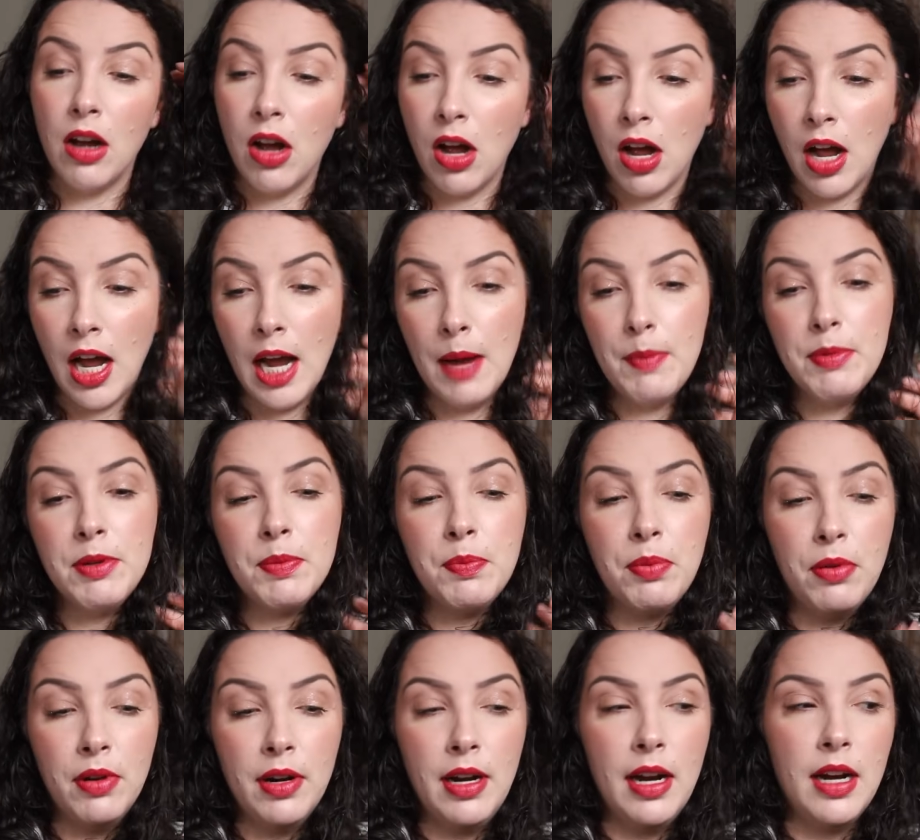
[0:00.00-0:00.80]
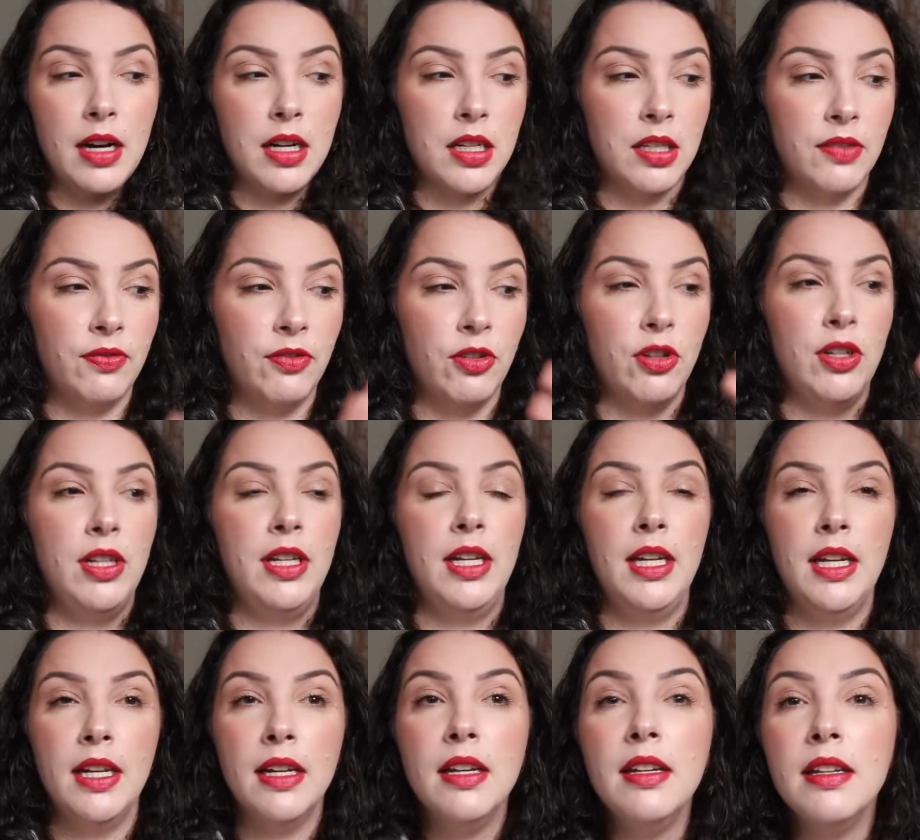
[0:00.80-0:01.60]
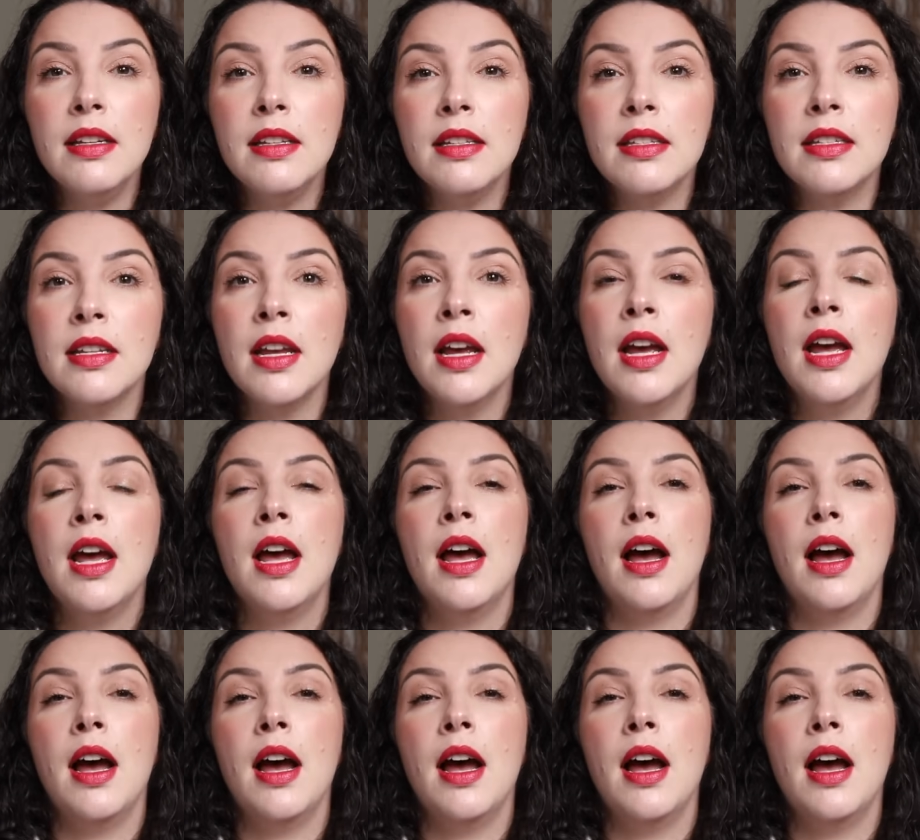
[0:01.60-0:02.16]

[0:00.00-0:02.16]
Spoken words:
hyped products for years.